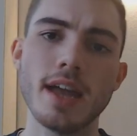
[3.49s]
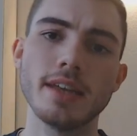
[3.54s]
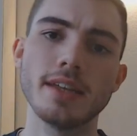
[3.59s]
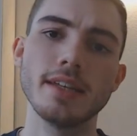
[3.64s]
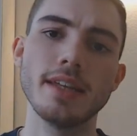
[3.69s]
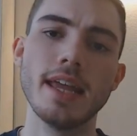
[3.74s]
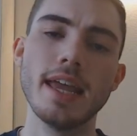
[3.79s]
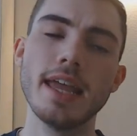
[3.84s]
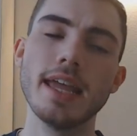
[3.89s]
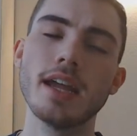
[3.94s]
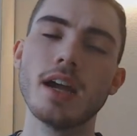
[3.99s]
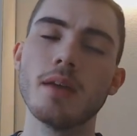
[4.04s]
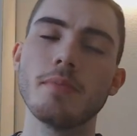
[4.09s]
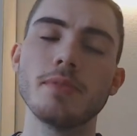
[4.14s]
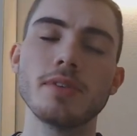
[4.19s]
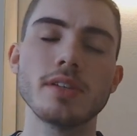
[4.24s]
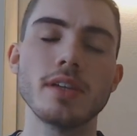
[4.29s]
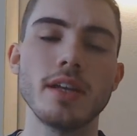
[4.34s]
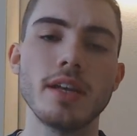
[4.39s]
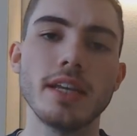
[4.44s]
Today I'm
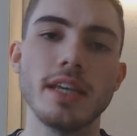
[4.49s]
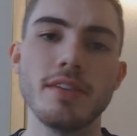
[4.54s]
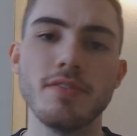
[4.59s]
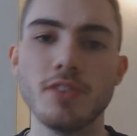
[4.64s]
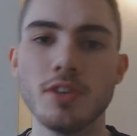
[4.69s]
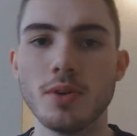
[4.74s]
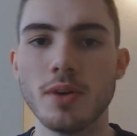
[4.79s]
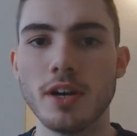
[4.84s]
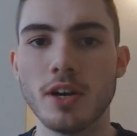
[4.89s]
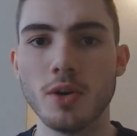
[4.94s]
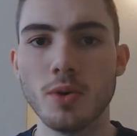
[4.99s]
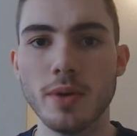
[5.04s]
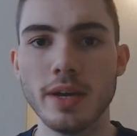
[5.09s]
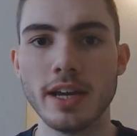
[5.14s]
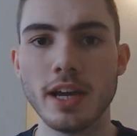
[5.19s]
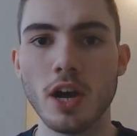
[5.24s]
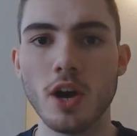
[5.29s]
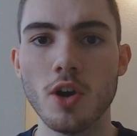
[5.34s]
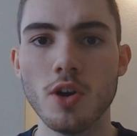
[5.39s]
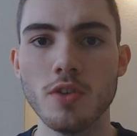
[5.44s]
just going to give you a
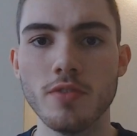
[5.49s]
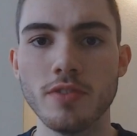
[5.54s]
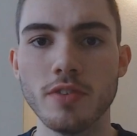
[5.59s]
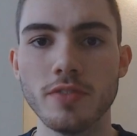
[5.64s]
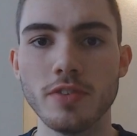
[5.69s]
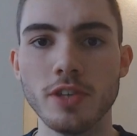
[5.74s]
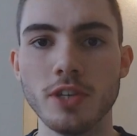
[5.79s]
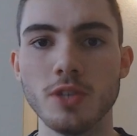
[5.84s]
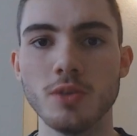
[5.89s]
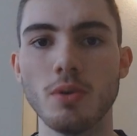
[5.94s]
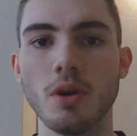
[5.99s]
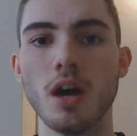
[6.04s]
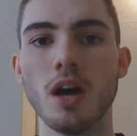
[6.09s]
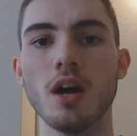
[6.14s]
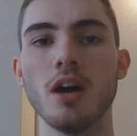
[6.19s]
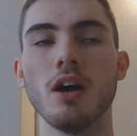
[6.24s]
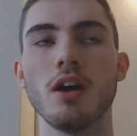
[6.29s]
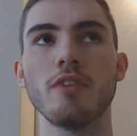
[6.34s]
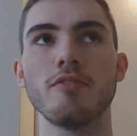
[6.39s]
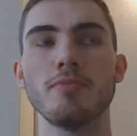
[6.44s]
quick overview
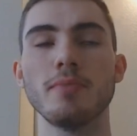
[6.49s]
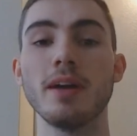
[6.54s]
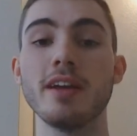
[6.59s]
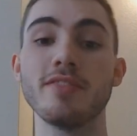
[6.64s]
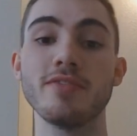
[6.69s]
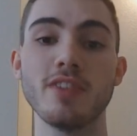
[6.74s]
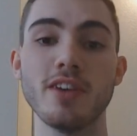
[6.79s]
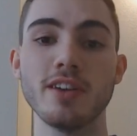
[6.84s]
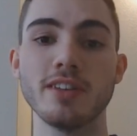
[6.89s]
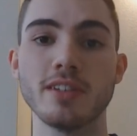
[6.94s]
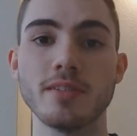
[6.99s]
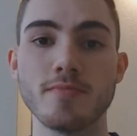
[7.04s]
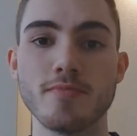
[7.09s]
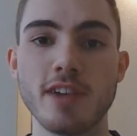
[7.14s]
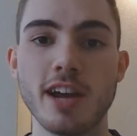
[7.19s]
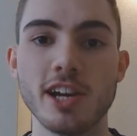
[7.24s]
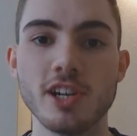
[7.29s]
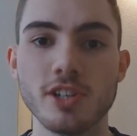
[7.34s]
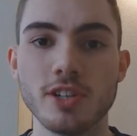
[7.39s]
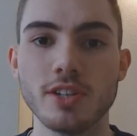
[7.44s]
of my first
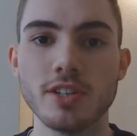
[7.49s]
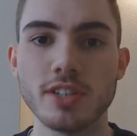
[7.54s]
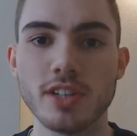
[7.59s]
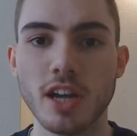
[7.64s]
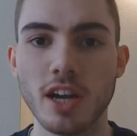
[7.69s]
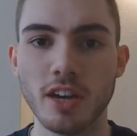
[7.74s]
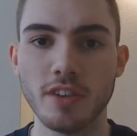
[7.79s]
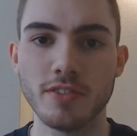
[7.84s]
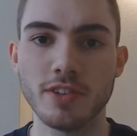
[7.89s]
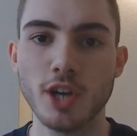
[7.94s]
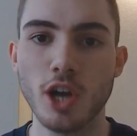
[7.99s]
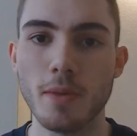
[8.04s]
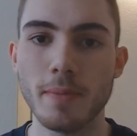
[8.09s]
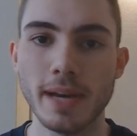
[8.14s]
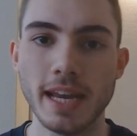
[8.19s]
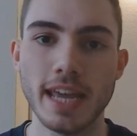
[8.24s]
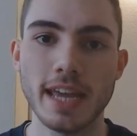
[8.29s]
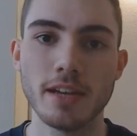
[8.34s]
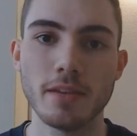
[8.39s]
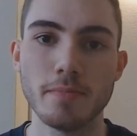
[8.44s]
impressions of
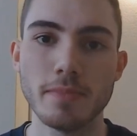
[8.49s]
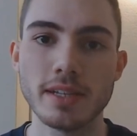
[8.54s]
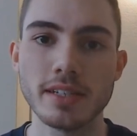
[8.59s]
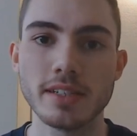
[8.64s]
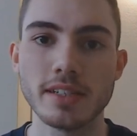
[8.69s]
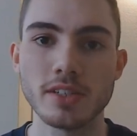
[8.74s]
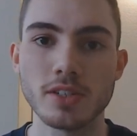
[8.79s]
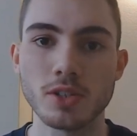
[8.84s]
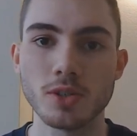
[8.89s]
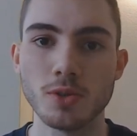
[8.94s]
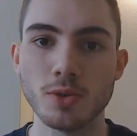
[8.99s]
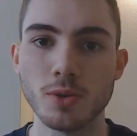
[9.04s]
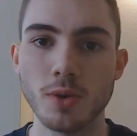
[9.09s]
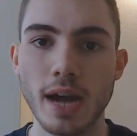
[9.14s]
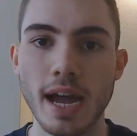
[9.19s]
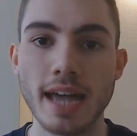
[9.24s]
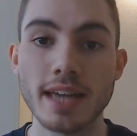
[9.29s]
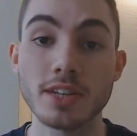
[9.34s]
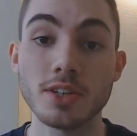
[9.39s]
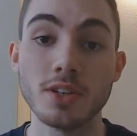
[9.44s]
Copenhagen Business
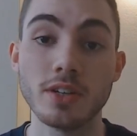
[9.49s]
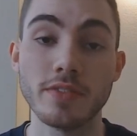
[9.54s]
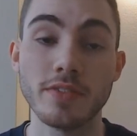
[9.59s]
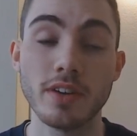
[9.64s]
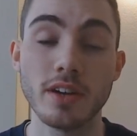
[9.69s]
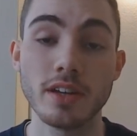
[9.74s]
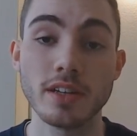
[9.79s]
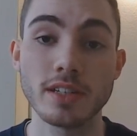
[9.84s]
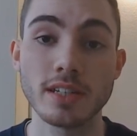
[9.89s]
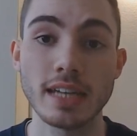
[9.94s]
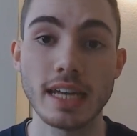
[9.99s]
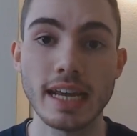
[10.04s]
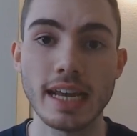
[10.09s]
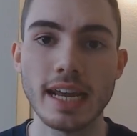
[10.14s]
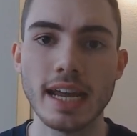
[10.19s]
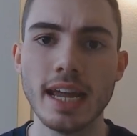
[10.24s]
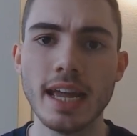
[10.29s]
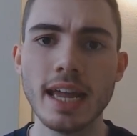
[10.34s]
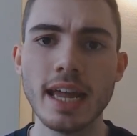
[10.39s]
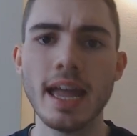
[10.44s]
School as a
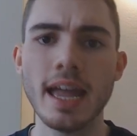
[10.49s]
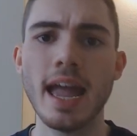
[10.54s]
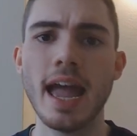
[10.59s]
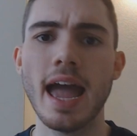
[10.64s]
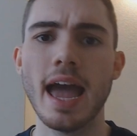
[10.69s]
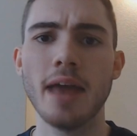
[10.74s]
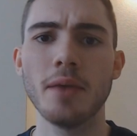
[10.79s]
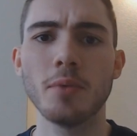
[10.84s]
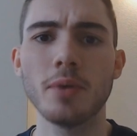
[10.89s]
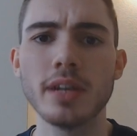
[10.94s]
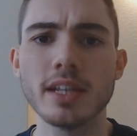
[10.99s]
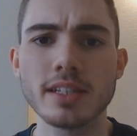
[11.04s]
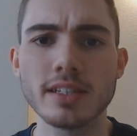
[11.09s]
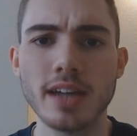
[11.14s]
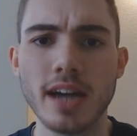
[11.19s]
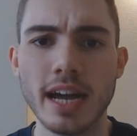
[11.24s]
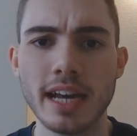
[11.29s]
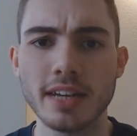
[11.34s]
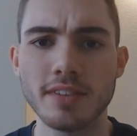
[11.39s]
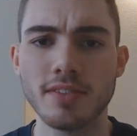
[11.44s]
university and what it's
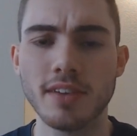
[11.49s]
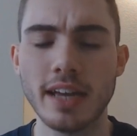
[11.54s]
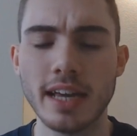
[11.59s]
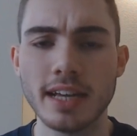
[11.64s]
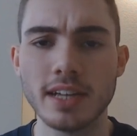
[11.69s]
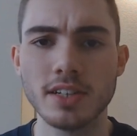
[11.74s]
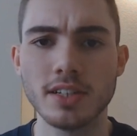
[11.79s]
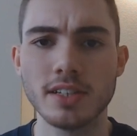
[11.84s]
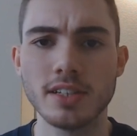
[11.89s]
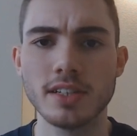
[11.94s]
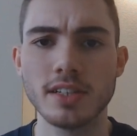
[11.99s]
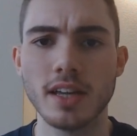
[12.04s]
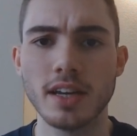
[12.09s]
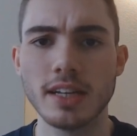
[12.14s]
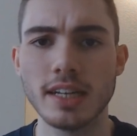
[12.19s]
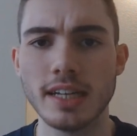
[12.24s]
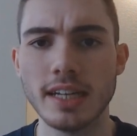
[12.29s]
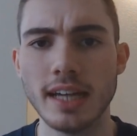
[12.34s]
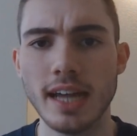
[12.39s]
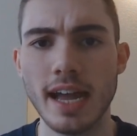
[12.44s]
kind of like to
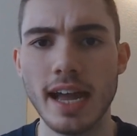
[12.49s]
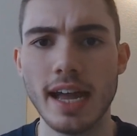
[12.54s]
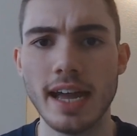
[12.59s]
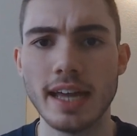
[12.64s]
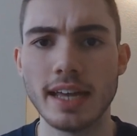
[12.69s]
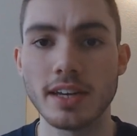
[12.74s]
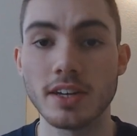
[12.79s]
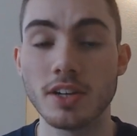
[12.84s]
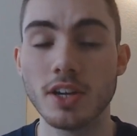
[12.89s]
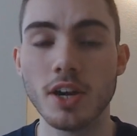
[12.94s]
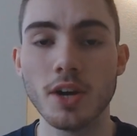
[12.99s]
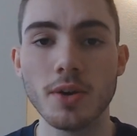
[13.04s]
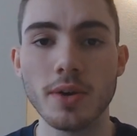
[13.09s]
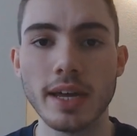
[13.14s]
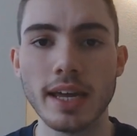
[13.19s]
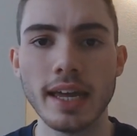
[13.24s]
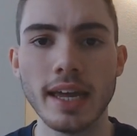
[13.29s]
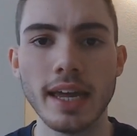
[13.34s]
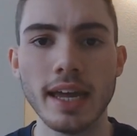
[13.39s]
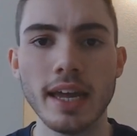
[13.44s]
study and go
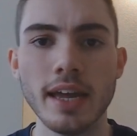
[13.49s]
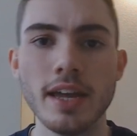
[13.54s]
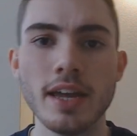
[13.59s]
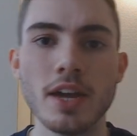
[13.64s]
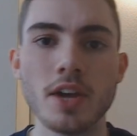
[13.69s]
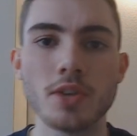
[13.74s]
here.